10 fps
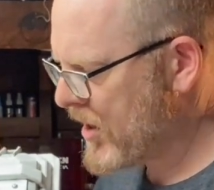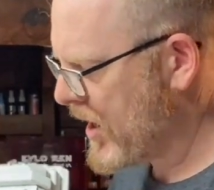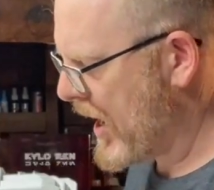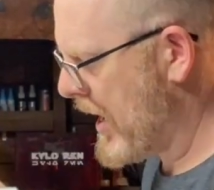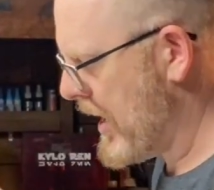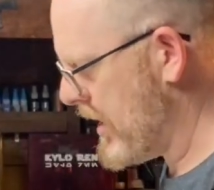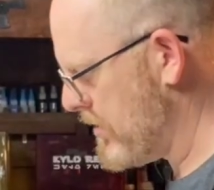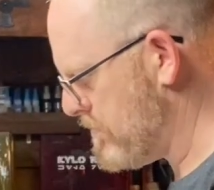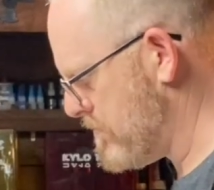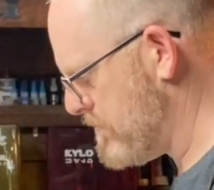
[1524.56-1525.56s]
I
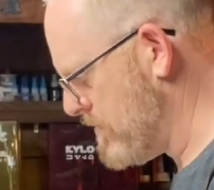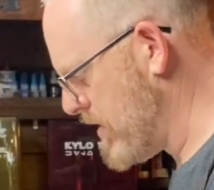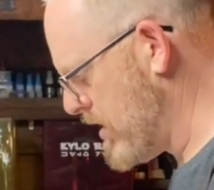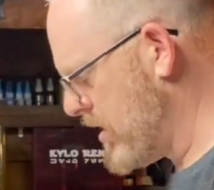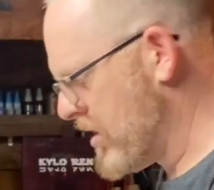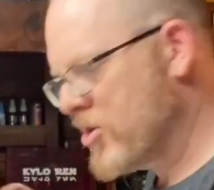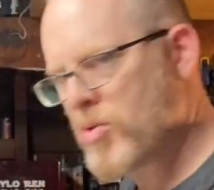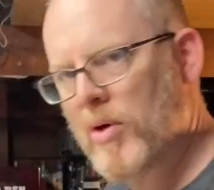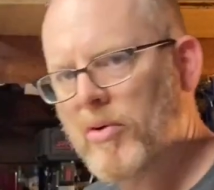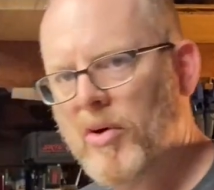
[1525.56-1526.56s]

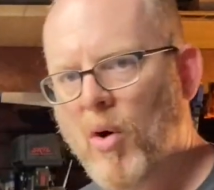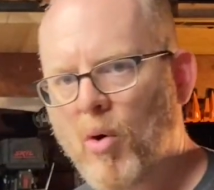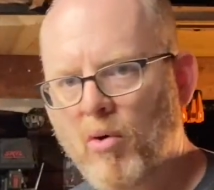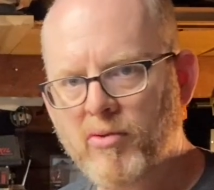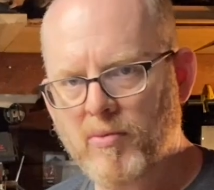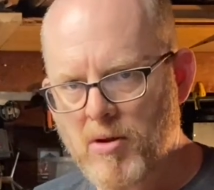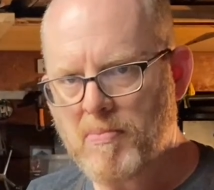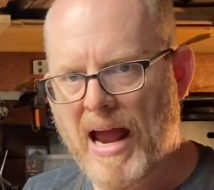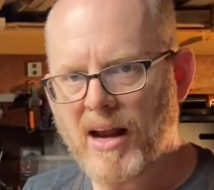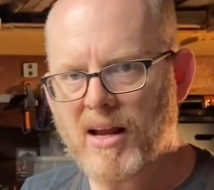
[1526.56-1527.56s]
drilled a hole from the
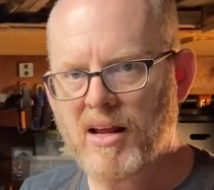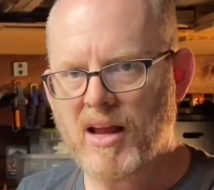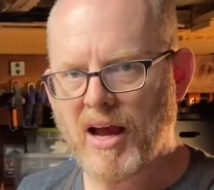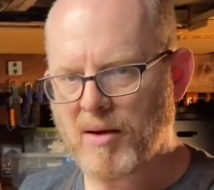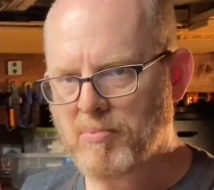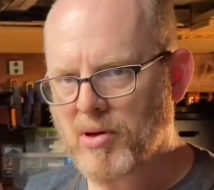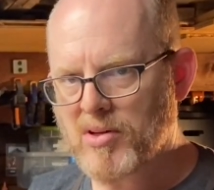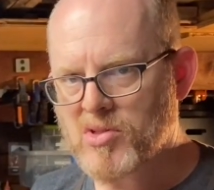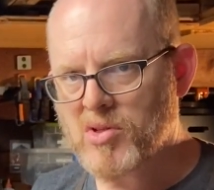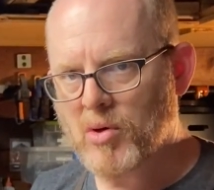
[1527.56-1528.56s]
back and I put a
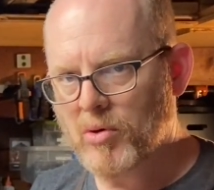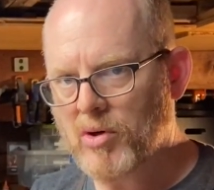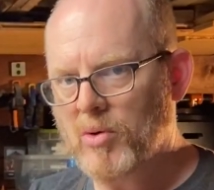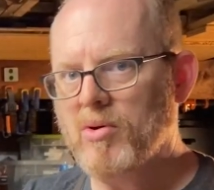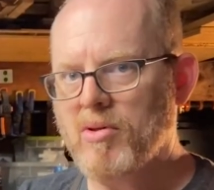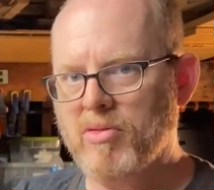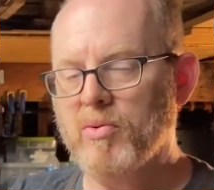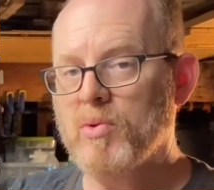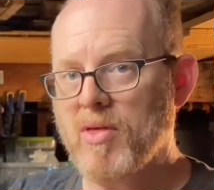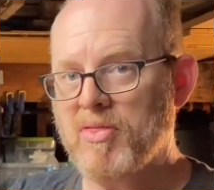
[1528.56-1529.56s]
screw
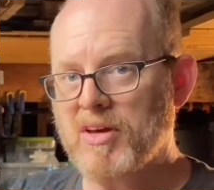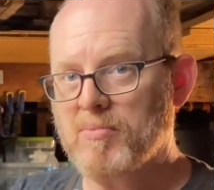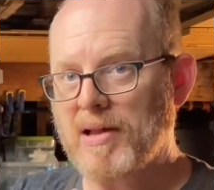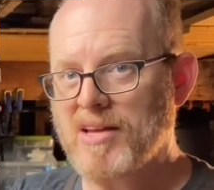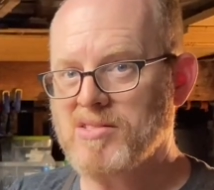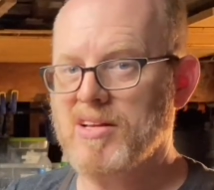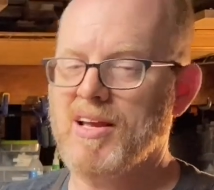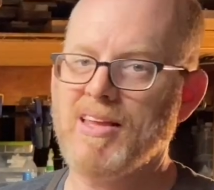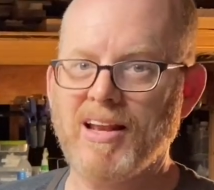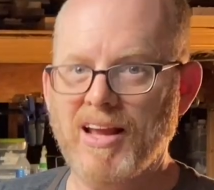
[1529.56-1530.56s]
through the thick plastic
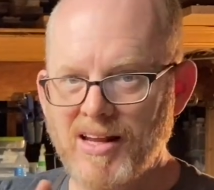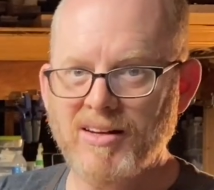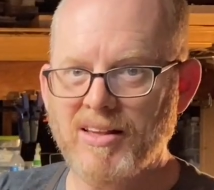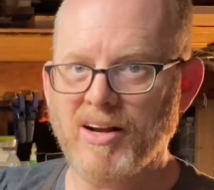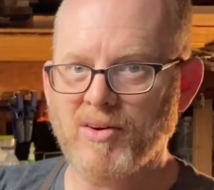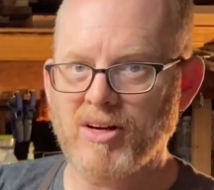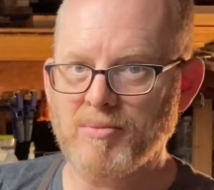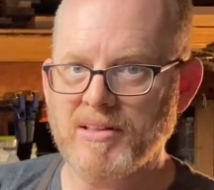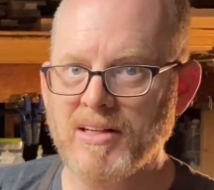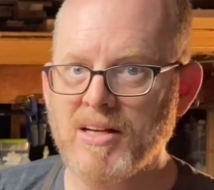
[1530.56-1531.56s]
and then into that
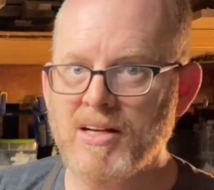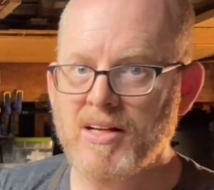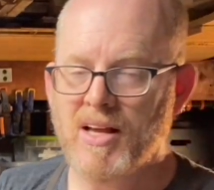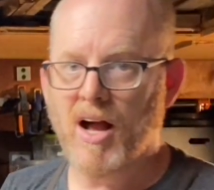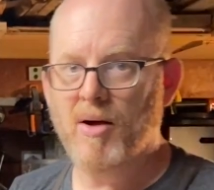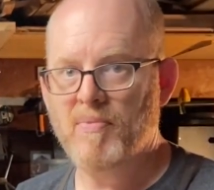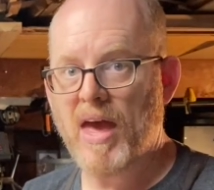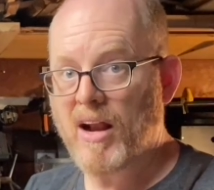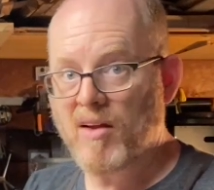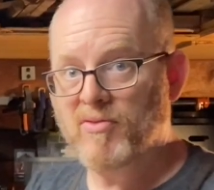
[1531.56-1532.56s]
greebly.
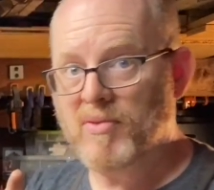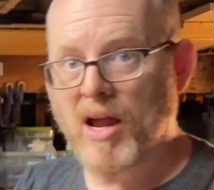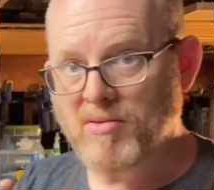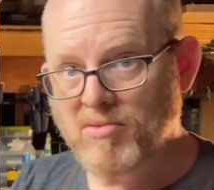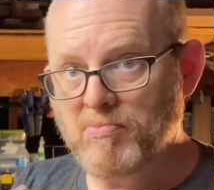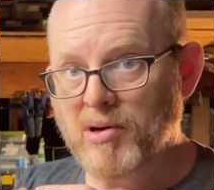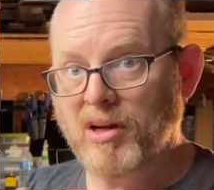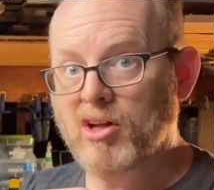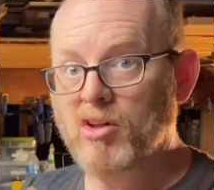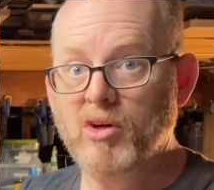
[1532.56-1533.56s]
And I put
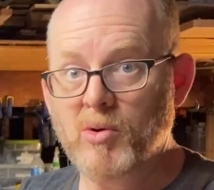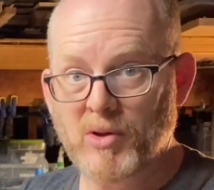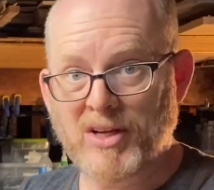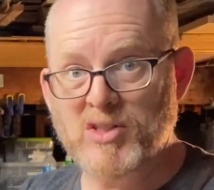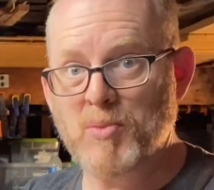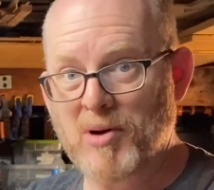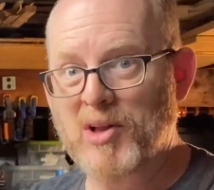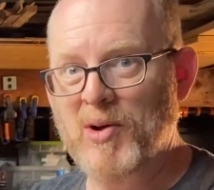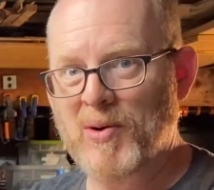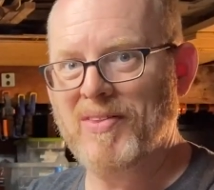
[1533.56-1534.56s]
glue, like super
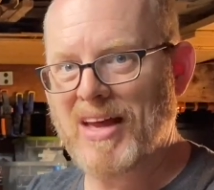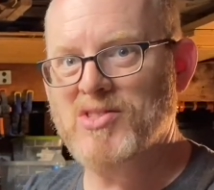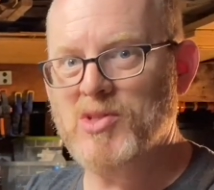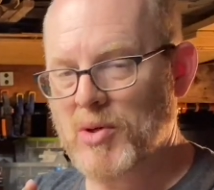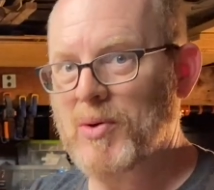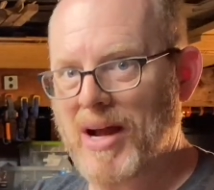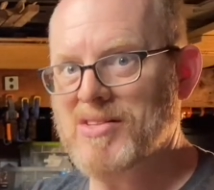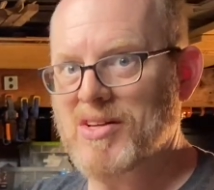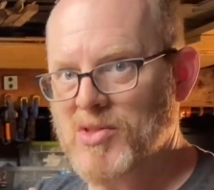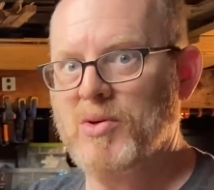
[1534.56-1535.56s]
glue, on that screw as
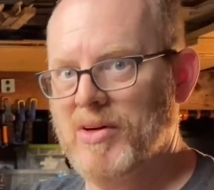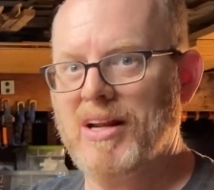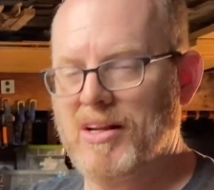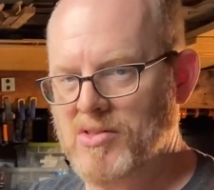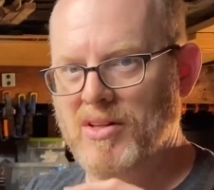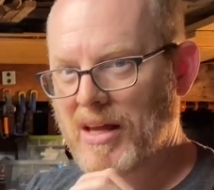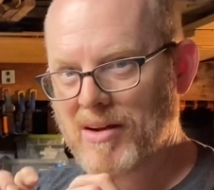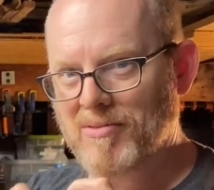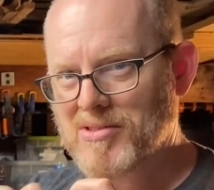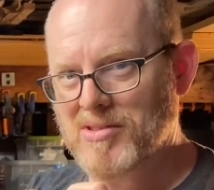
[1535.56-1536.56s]
I screwed it in so that
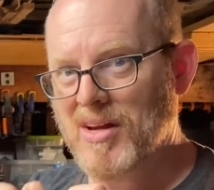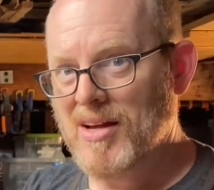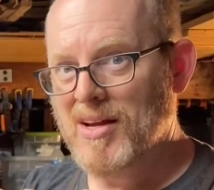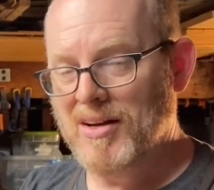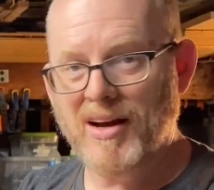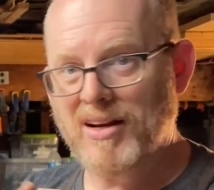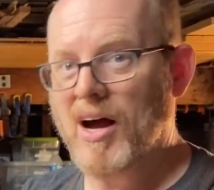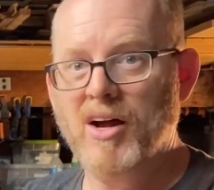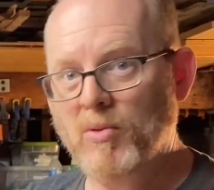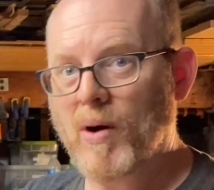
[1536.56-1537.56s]
it was not going
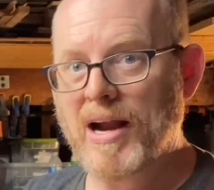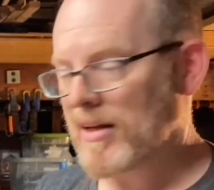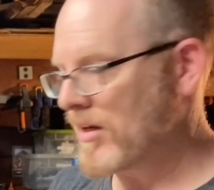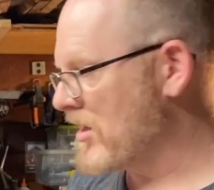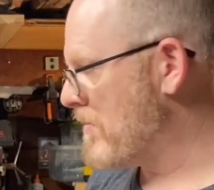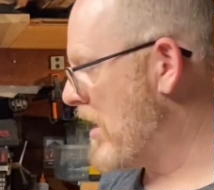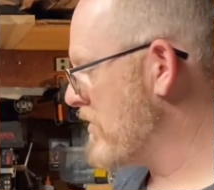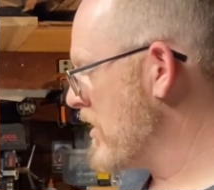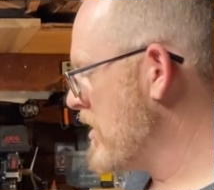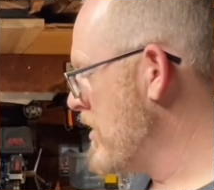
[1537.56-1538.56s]
to unwind and come off.
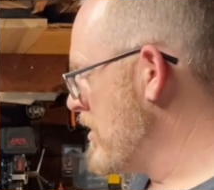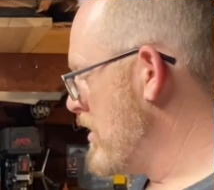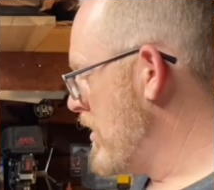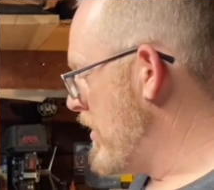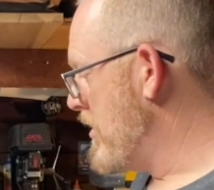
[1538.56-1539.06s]
It